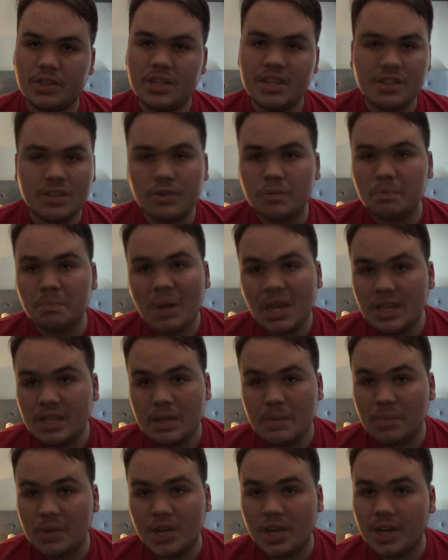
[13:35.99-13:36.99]
This is
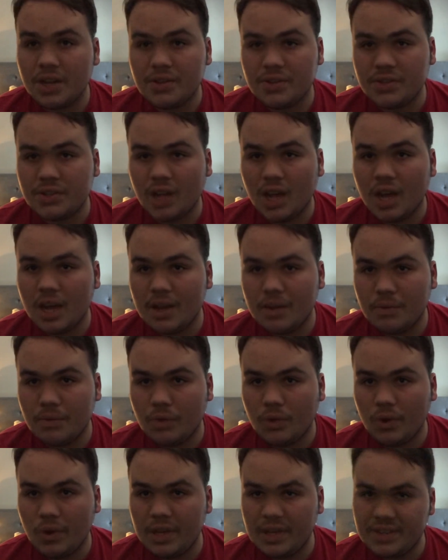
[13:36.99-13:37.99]
mainly because I've
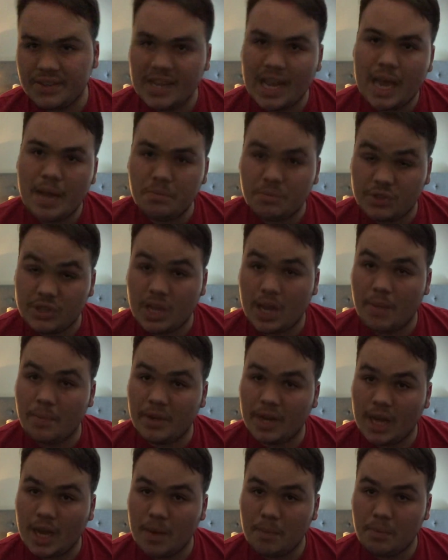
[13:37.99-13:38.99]
got exams
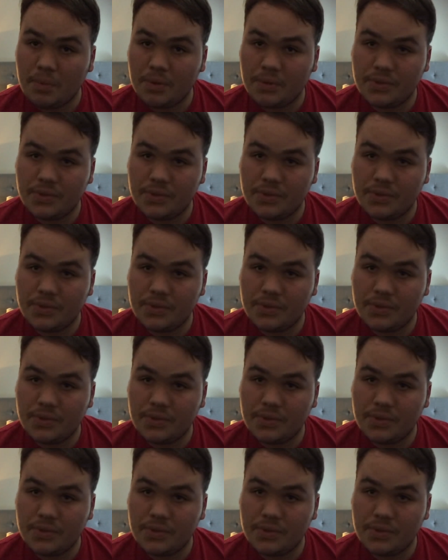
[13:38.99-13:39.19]
coming up.